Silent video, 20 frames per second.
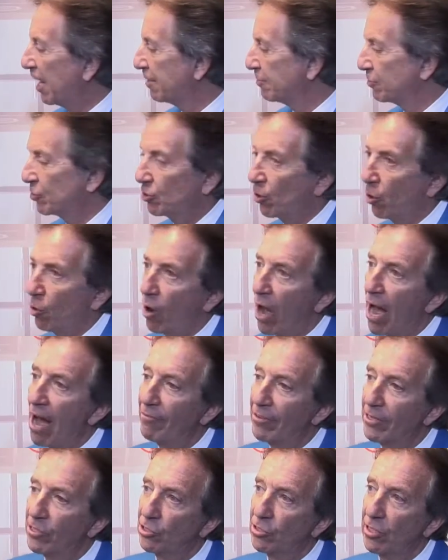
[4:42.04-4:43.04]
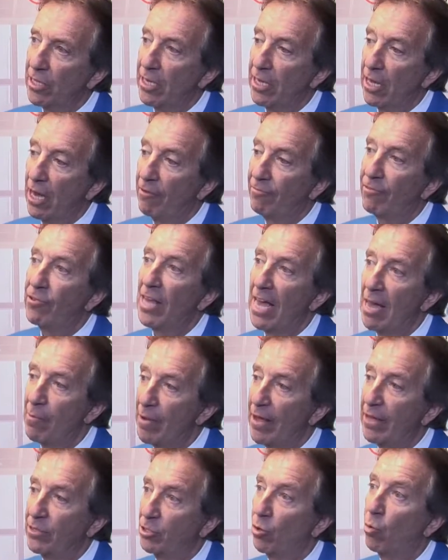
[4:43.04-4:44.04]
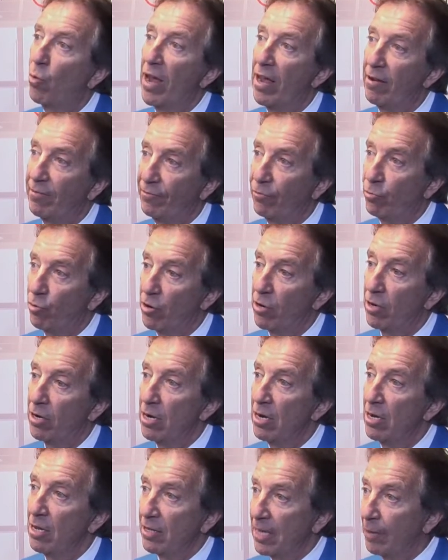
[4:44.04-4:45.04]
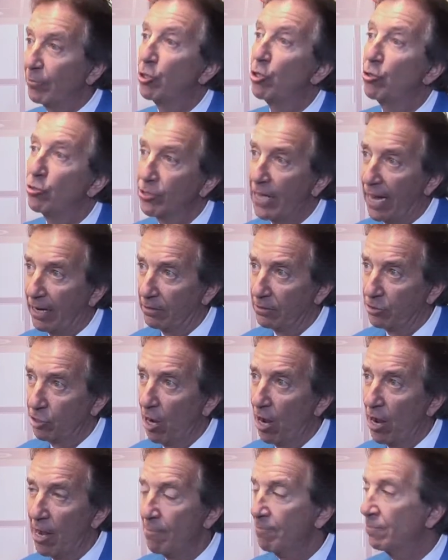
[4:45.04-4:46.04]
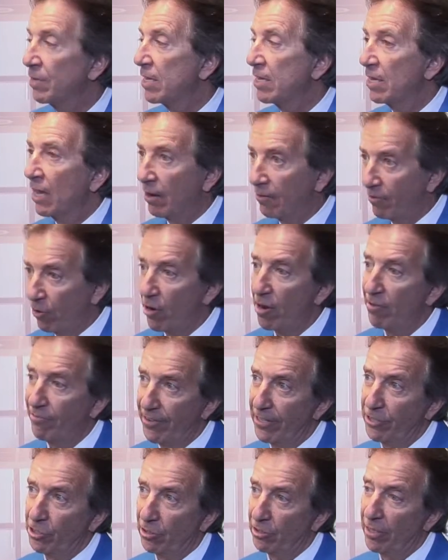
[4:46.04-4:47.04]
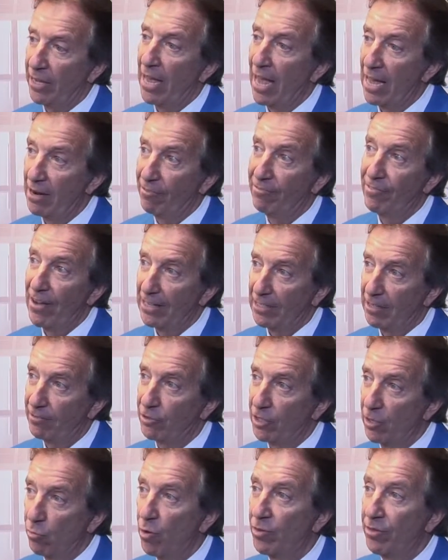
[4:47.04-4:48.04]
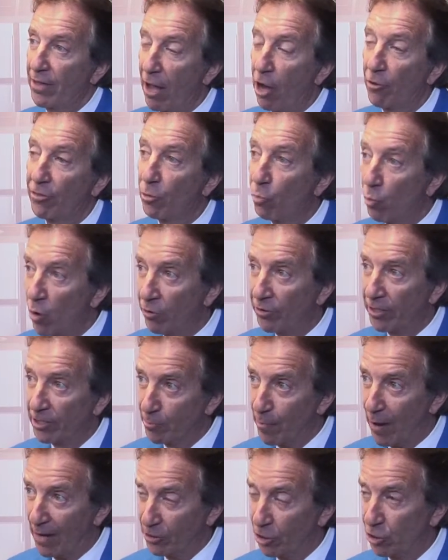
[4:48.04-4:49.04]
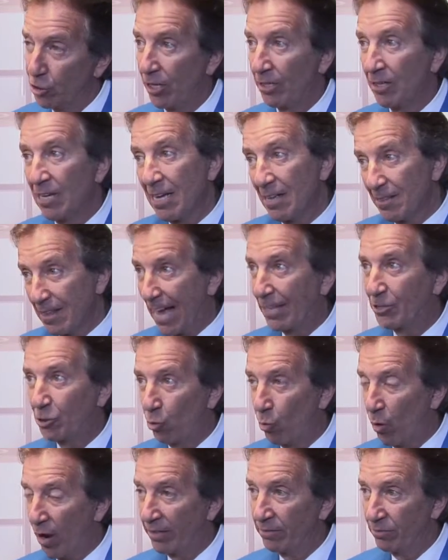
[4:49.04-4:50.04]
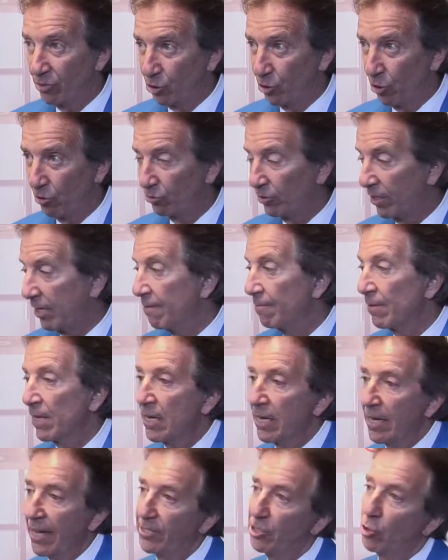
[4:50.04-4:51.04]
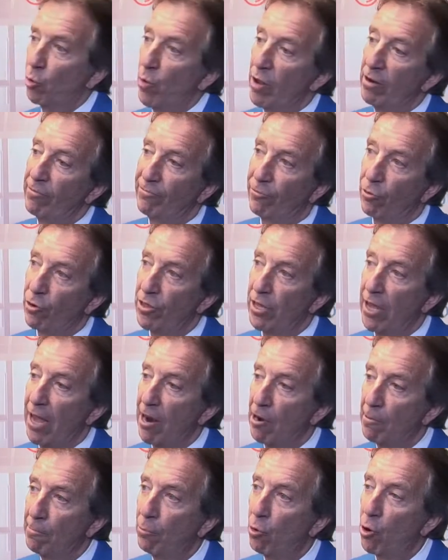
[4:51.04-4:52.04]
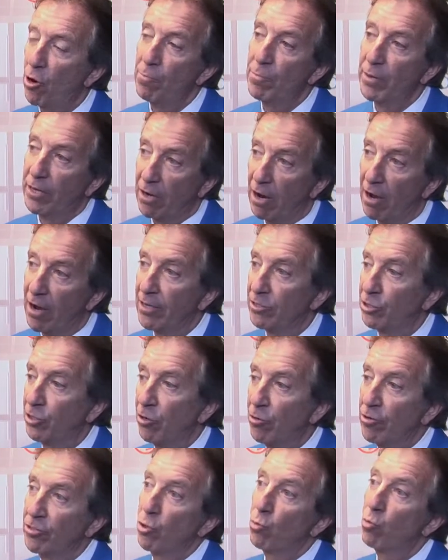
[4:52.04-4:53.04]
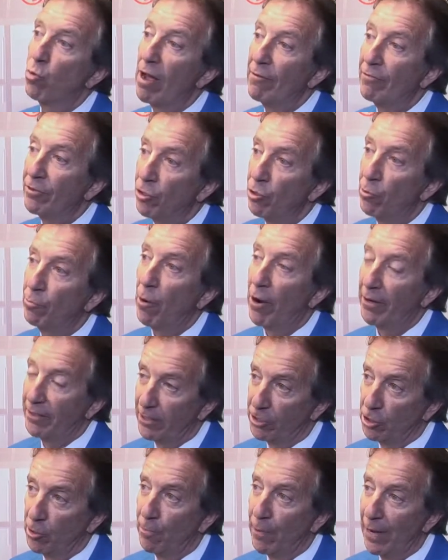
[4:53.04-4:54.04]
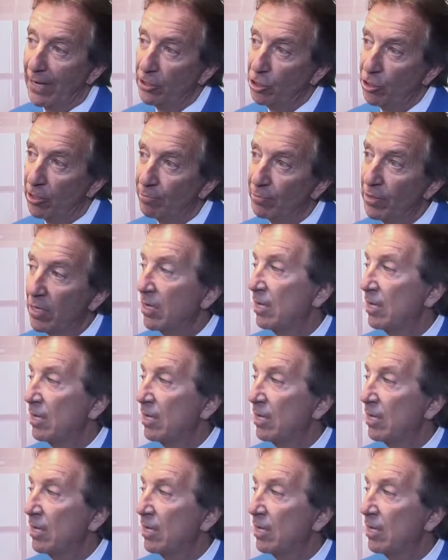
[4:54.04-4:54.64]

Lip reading: So obviously for them it's a way for them to use that time very efficiently and effectively with health and wellness messaging. That's a win, certainly. It's a win for the airport because there is a revenue participation